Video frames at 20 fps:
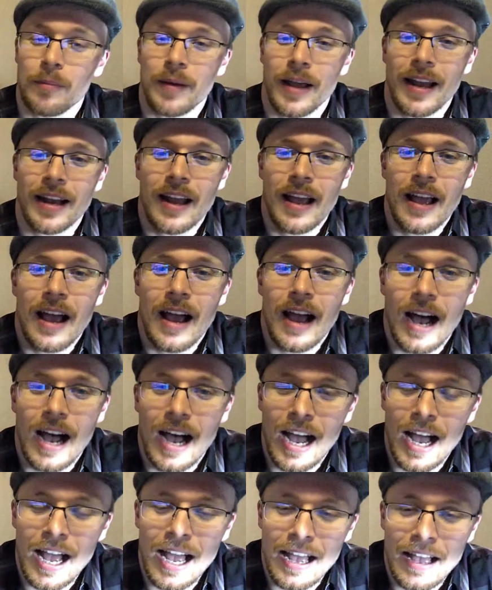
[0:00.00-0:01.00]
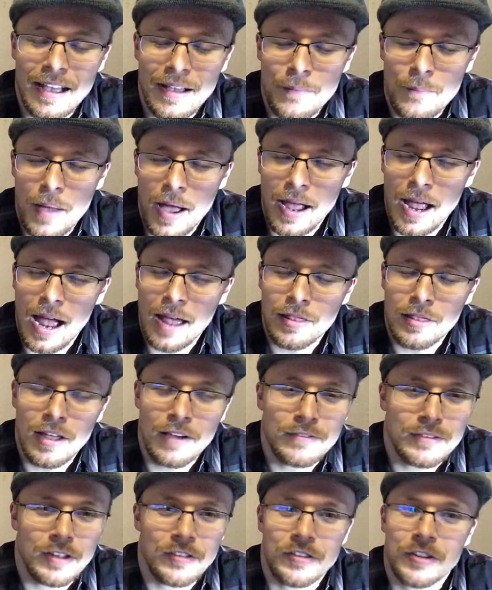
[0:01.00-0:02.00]
But I
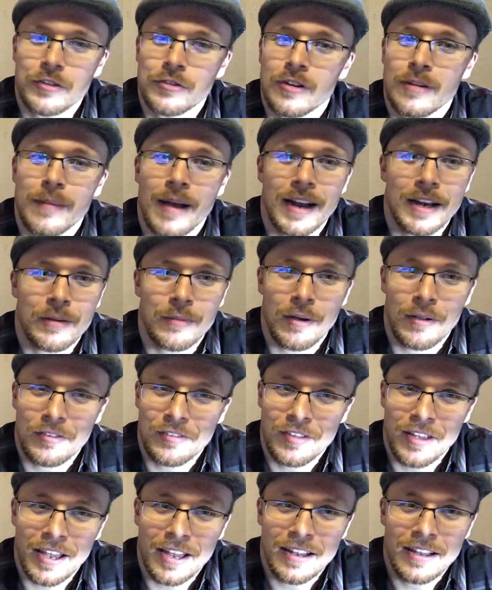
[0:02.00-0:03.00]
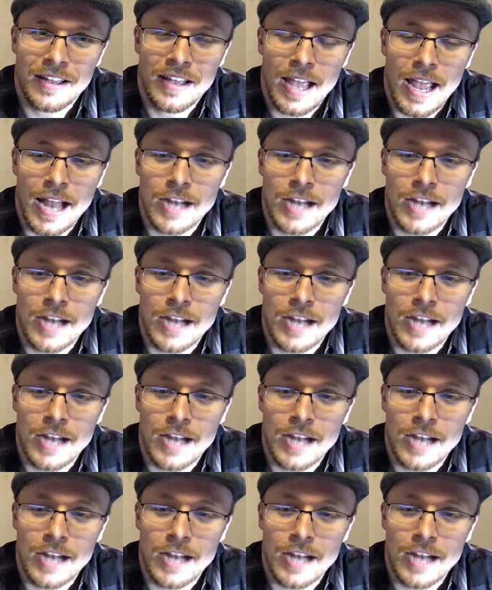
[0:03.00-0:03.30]
love listening to Emmanuelle sing.